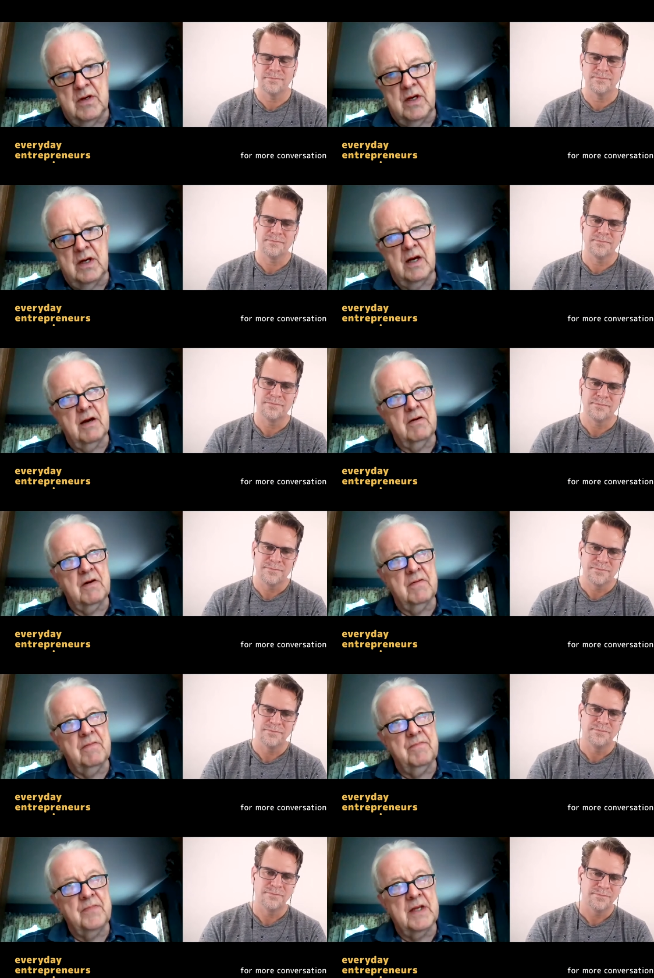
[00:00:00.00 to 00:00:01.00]
Speaker 1: uh,
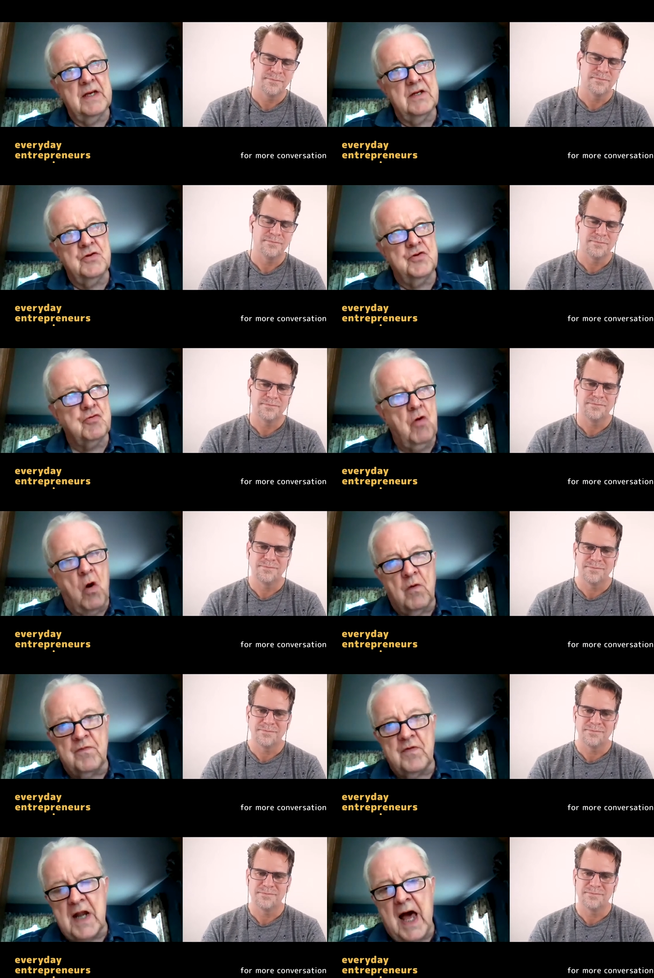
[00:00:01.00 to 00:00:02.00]
drove
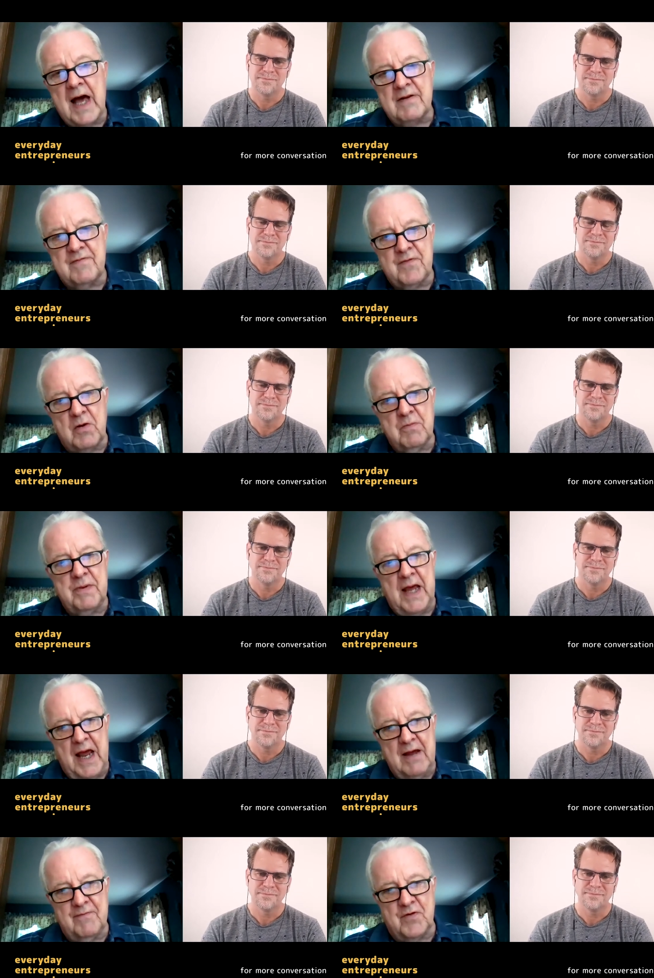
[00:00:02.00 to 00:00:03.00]
a lot of our
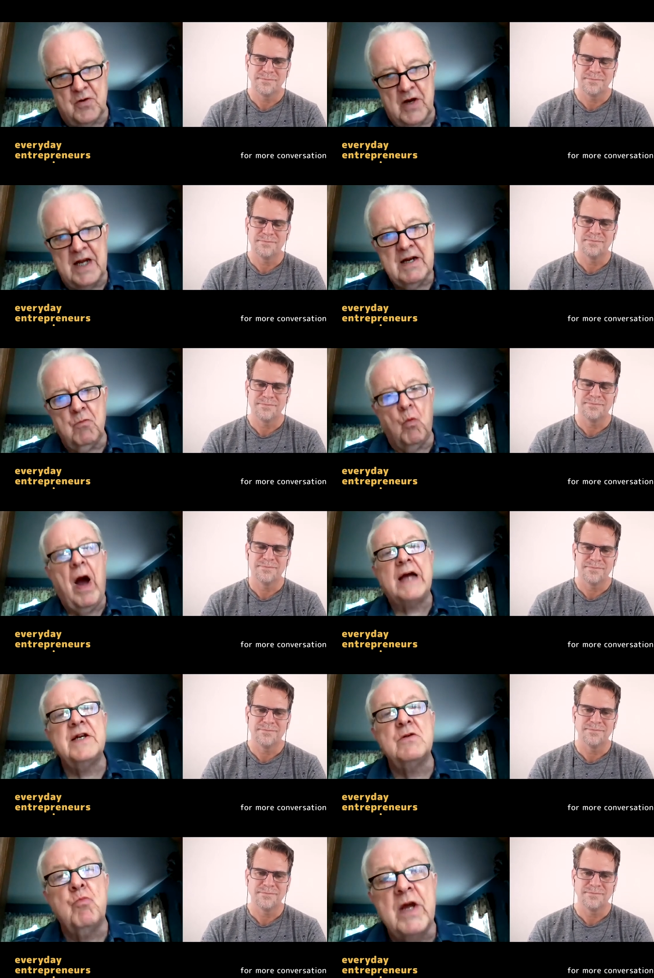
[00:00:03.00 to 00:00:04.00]
behavior. It, eh, why
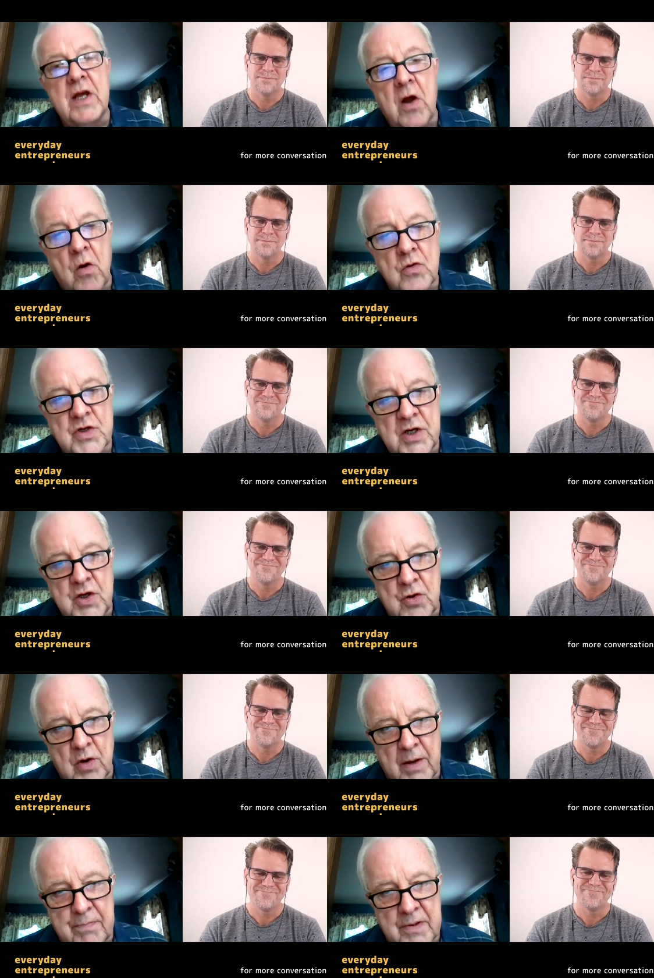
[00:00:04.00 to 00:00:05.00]
did we go to
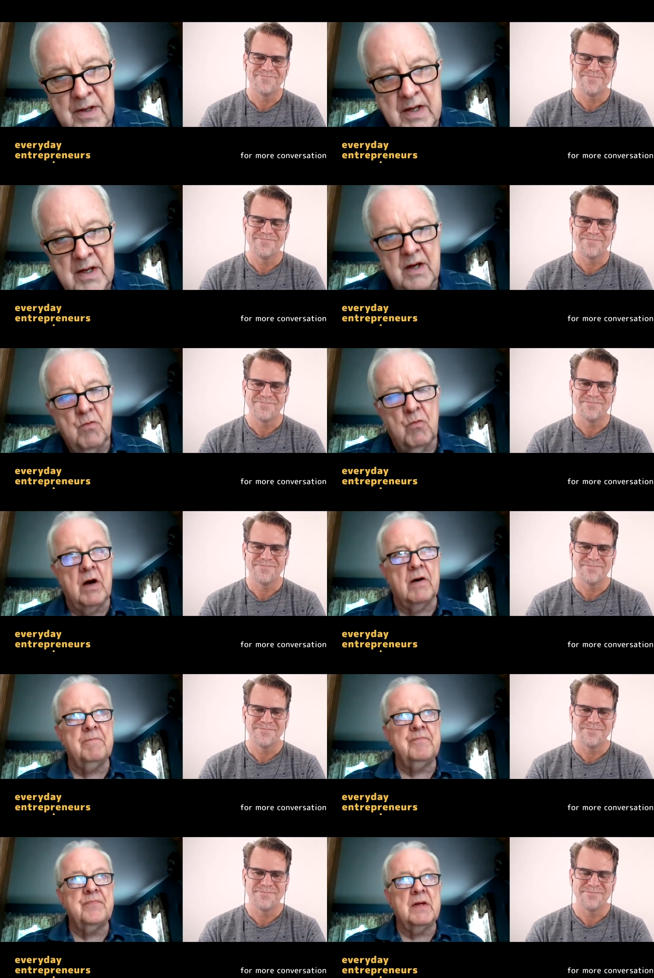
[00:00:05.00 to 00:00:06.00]
Europe? Well,
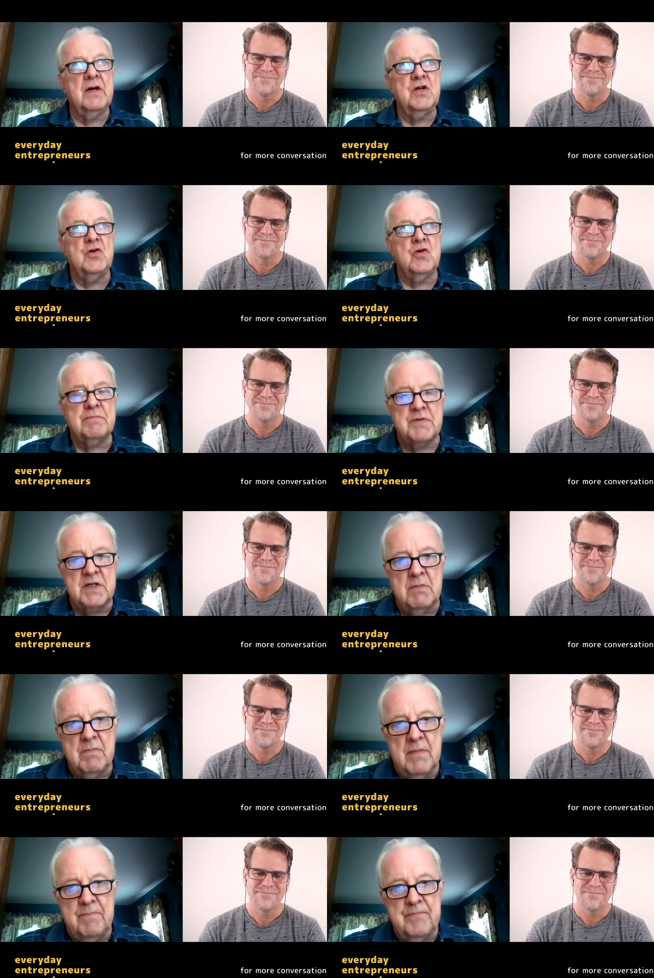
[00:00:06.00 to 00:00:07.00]
Europe's
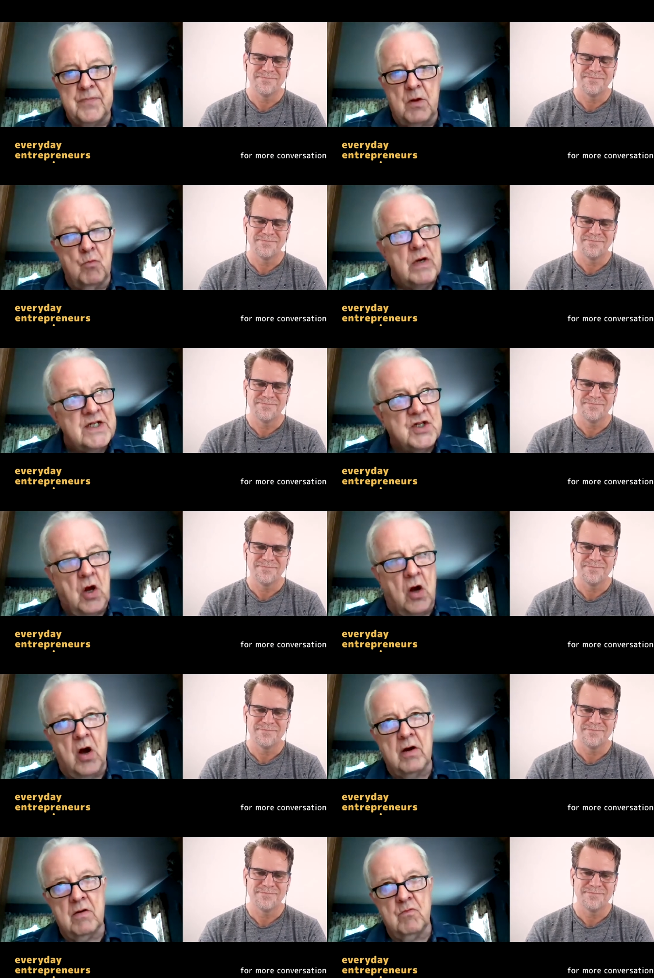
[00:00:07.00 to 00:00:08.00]
we
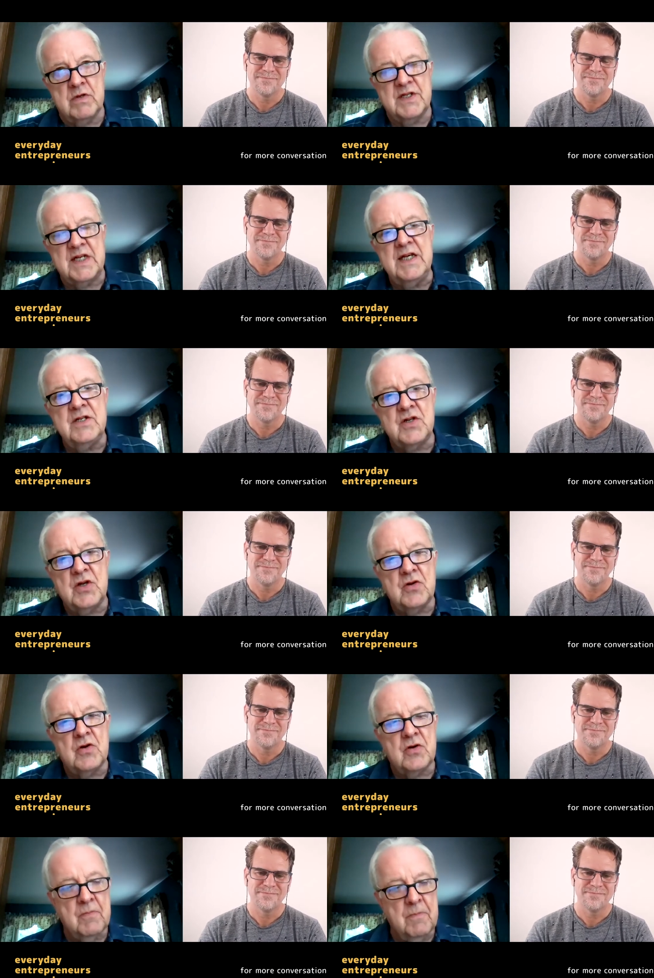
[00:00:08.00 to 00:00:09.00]
saw was
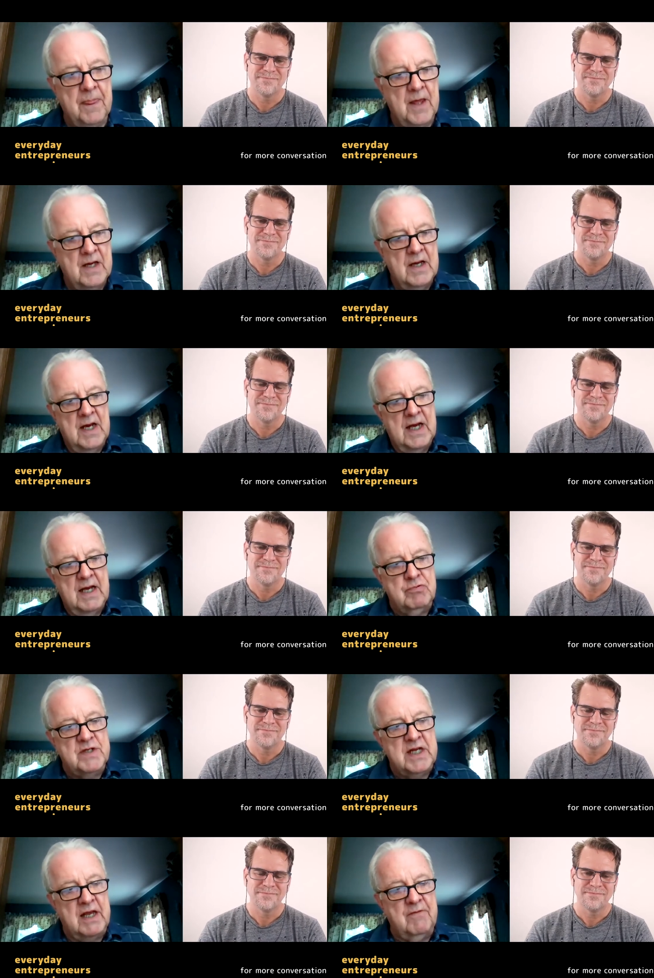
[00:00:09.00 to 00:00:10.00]
easier. It
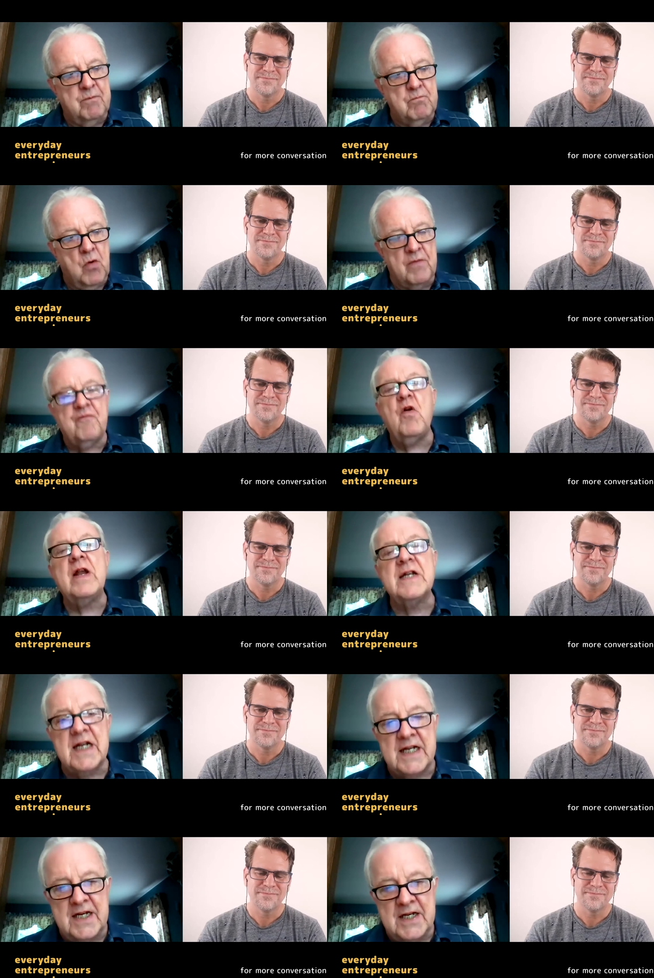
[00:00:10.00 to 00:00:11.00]
was a more
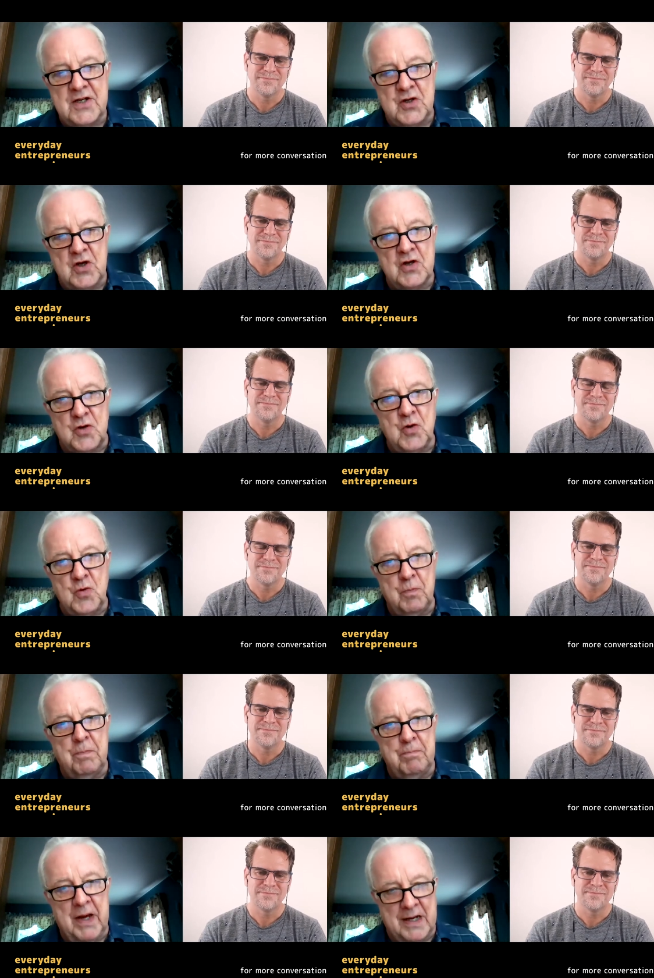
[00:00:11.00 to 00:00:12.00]
friendly to, to
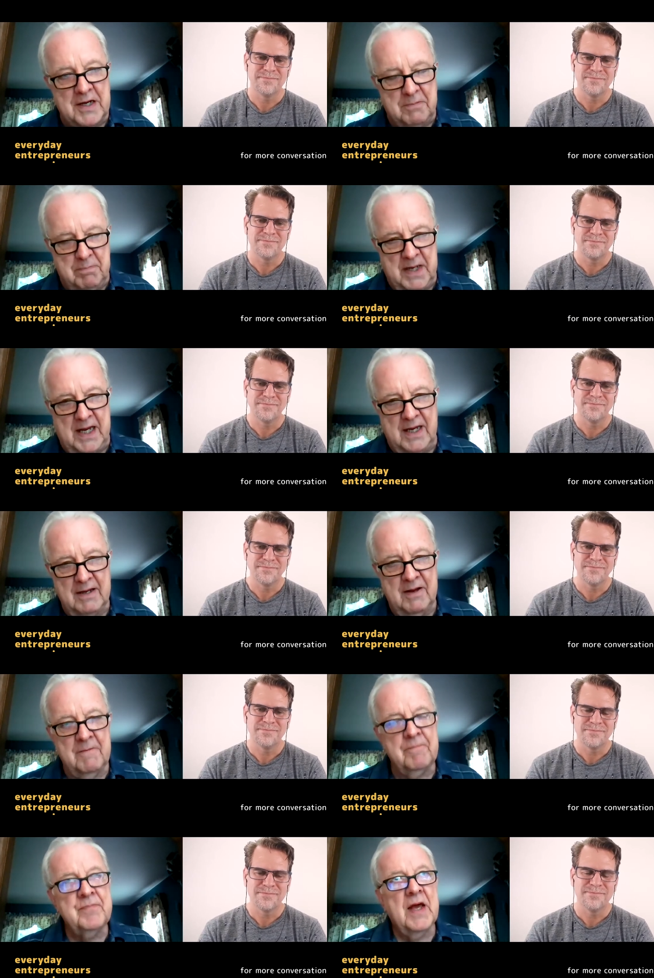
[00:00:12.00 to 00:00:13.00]
Bill and me.
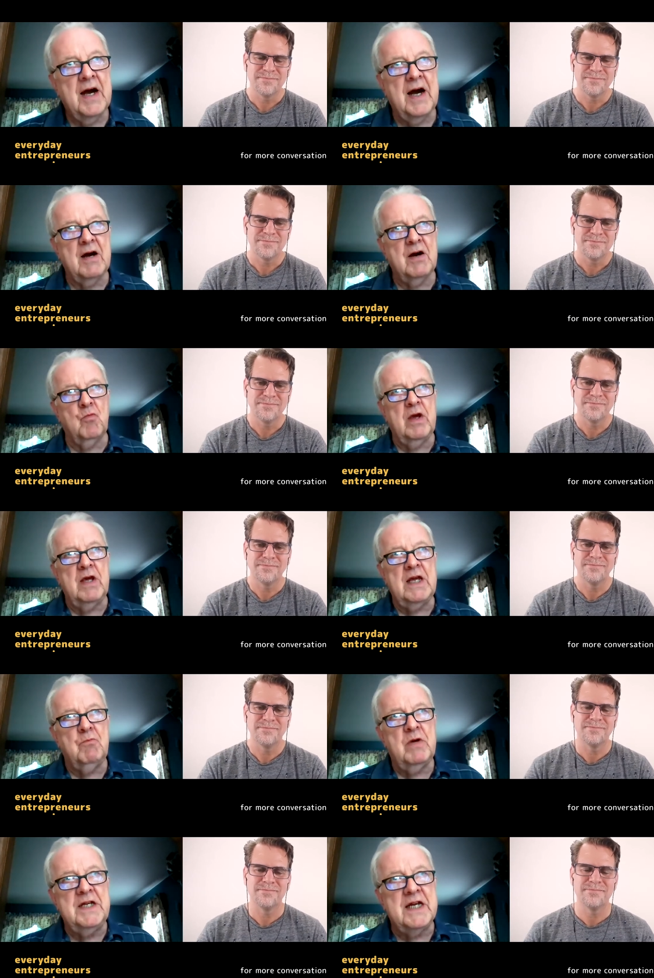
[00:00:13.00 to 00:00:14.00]
Uh, we
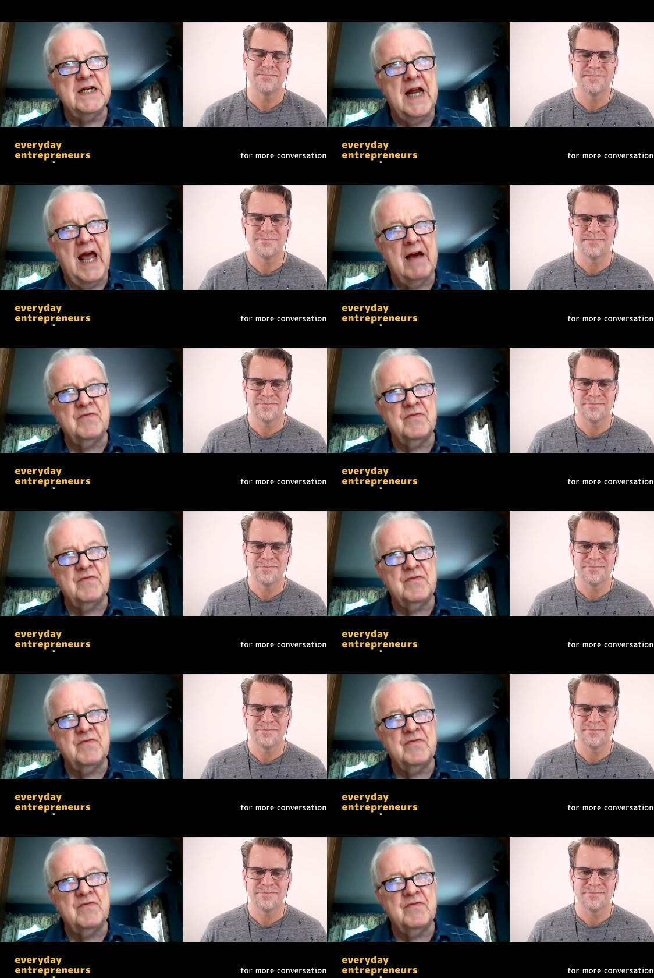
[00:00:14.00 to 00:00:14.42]
we didn't have